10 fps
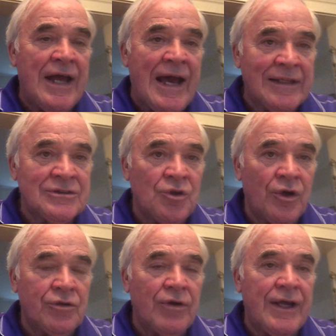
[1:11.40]
Alex
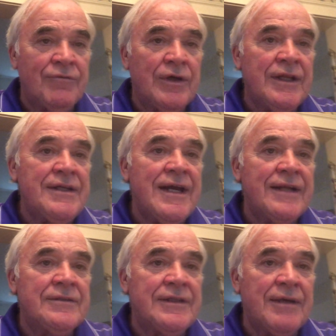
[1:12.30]
Hardgrave, and then you
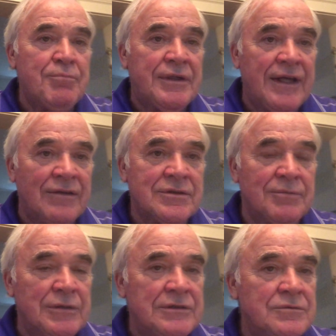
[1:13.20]
had Kim Padell
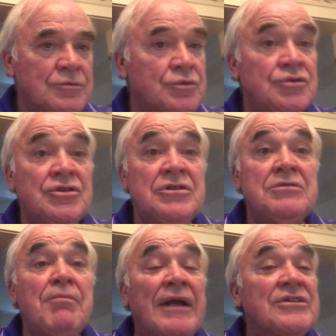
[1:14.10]
come in, who
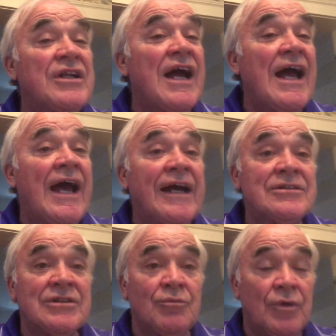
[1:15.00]
makes an
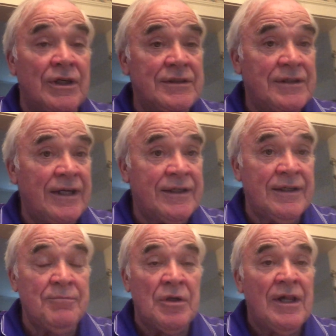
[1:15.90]
excellent wine.
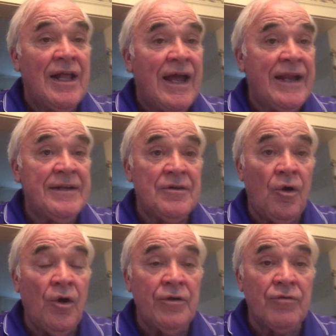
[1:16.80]
And
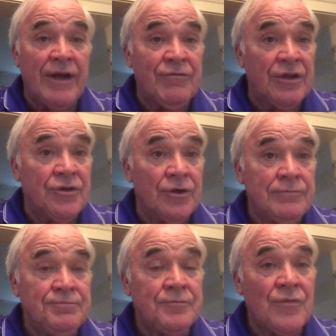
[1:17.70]
Hardgrave did good
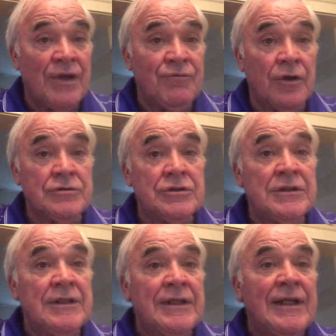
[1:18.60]
at first.
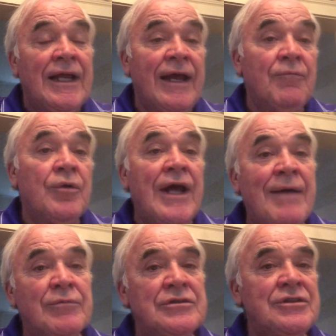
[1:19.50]
And what
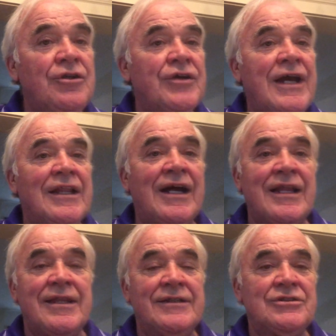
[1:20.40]
happens, you had a lot
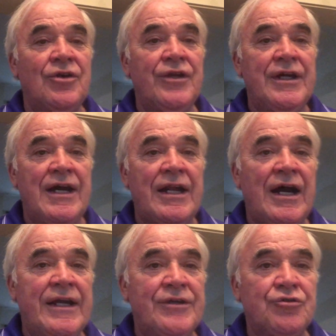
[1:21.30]
of things go there. You had
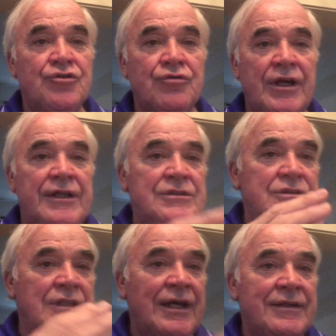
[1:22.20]
high interest
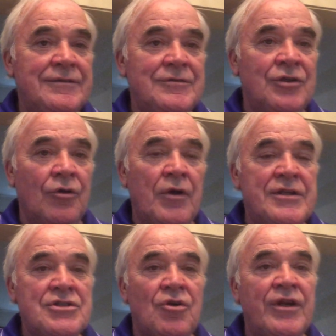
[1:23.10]
rates. You had,
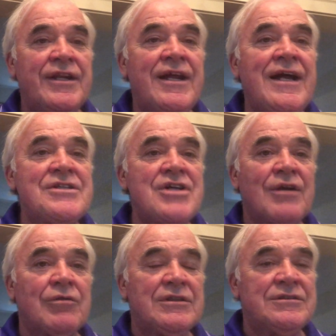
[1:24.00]
and they're not
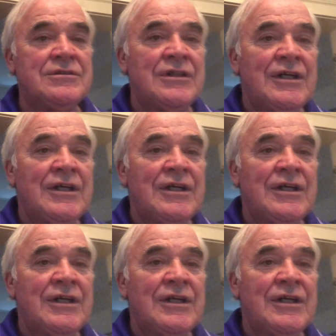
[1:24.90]
general.